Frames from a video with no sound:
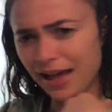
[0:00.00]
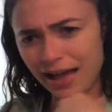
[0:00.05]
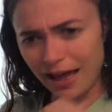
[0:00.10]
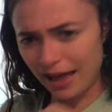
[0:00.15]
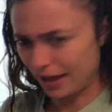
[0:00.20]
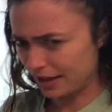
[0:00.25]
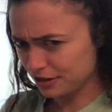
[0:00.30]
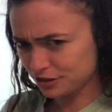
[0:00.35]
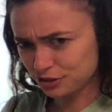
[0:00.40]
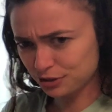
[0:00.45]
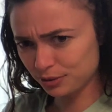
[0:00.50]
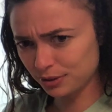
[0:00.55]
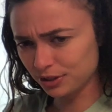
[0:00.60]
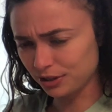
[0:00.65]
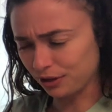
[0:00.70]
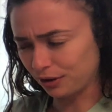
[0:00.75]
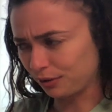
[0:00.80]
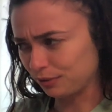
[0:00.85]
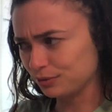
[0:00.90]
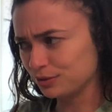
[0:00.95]
I sure
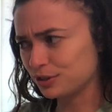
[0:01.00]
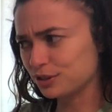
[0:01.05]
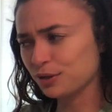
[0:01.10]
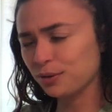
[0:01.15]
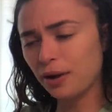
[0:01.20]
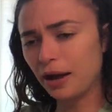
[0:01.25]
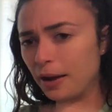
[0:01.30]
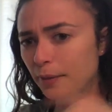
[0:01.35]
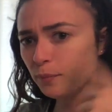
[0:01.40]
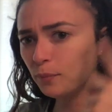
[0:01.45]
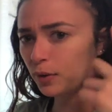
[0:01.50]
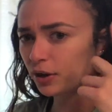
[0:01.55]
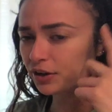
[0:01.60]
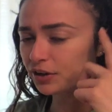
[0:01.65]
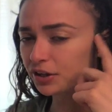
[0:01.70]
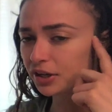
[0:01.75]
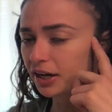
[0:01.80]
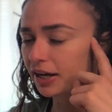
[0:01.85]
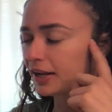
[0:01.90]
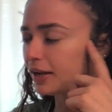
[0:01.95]
don't. So I'm
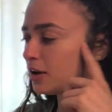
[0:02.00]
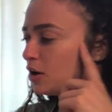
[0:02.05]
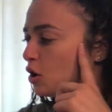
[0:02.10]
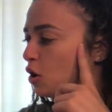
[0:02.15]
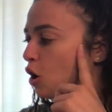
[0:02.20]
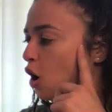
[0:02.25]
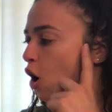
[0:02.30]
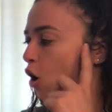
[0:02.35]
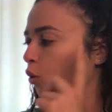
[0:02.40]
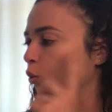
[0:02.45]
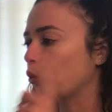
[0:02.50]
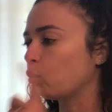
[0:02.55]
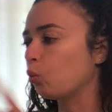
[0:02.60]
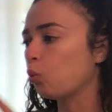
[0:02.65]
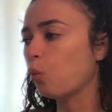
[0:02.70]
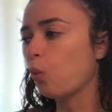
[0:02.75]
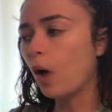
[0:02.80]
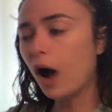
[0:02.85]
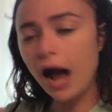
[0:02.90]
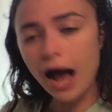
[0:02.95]
wondering,
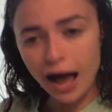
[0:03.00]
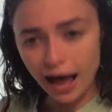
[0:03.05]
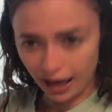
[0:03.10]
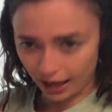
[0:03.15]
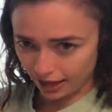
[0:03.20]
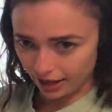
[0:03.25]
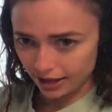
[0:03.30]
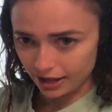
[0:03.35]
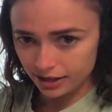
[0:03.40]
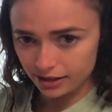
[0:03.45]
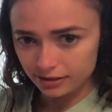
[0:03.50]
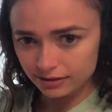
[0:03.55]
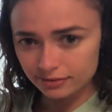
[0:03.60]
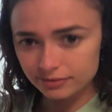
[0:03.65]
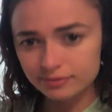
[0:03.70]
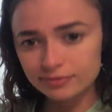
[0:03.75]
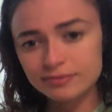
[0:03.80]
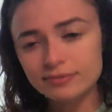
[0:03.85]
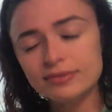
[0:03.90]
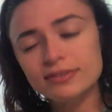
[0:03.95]
why
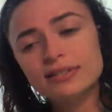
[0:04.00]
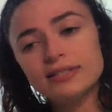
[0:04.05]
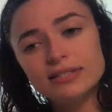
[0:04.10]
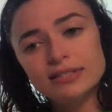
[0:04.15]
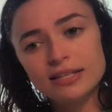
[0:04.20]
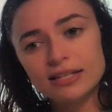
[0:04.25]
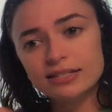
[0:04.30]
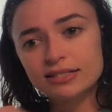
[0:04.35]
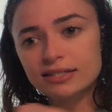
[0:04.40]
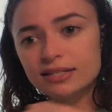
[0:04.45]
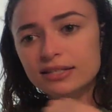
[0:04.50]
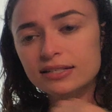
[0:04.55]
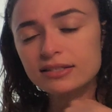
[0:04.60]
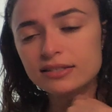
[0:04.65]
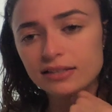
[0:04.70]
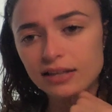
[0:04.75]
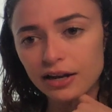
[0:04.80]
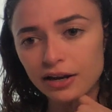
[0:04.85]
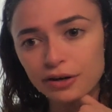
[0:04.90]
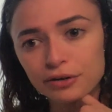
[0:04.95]
does this
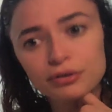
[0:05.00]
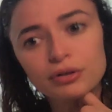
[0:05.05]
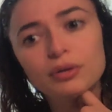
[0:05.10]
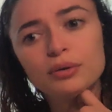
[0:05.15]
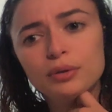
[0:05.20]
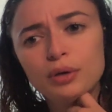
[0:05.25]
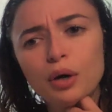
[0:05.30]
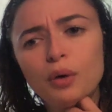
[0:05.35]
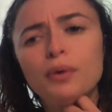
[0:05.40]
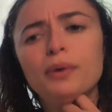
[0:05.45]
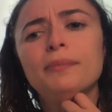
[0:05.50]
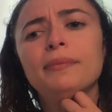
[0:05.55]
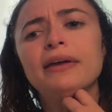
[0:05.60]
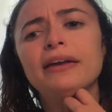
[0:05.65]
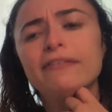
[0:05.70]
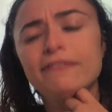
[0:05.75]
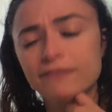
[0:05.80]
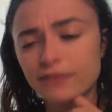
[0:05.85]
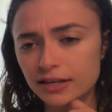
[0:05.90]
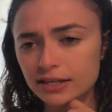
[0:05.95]
scarecrow go and
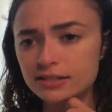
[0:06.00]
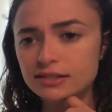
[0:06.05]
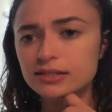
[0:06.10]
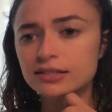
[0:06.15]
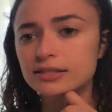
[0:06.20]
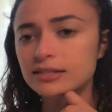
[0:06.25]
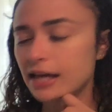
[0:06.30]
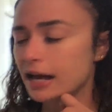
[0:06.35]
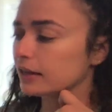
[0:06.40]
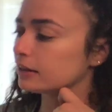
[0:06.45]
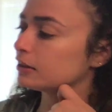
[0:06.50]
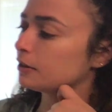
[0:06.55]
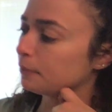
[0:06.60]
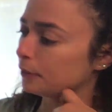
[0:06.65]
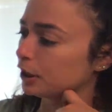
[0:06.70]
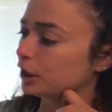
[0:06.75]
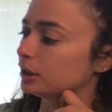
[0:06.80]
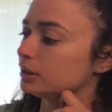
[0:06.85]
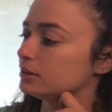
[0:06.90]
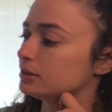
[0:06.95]
make faces at the
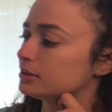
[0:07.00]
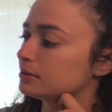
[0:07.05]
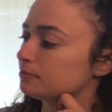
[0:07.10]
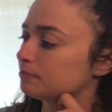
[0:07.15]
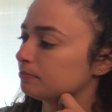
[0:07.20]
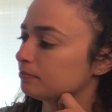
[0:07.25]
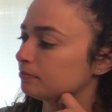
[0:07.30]
birds?